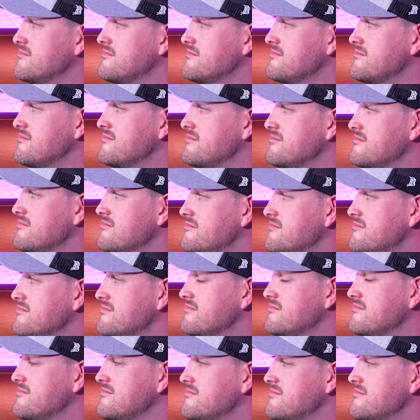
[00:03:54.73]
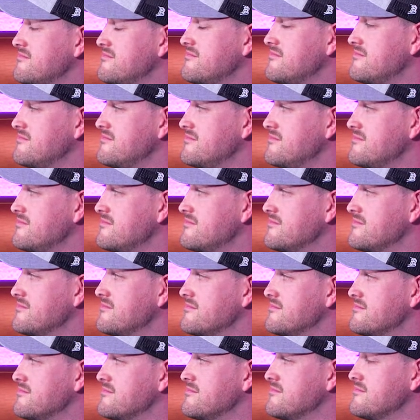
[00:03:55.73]

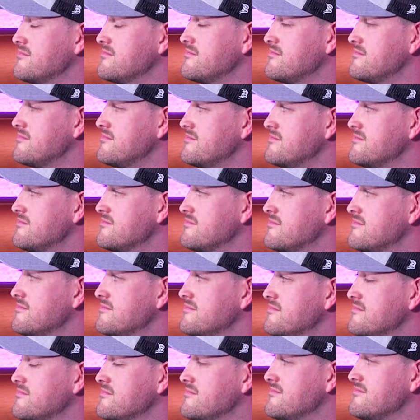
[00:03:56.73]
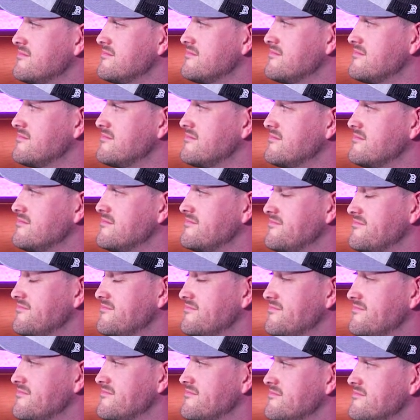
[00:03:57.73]

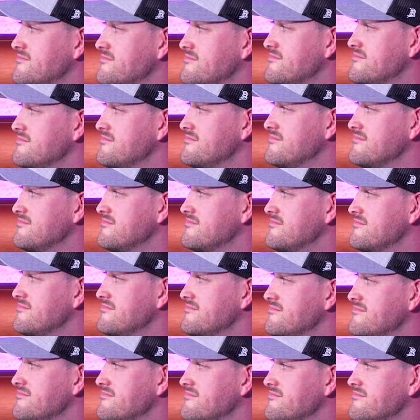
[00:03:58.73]
[no speech]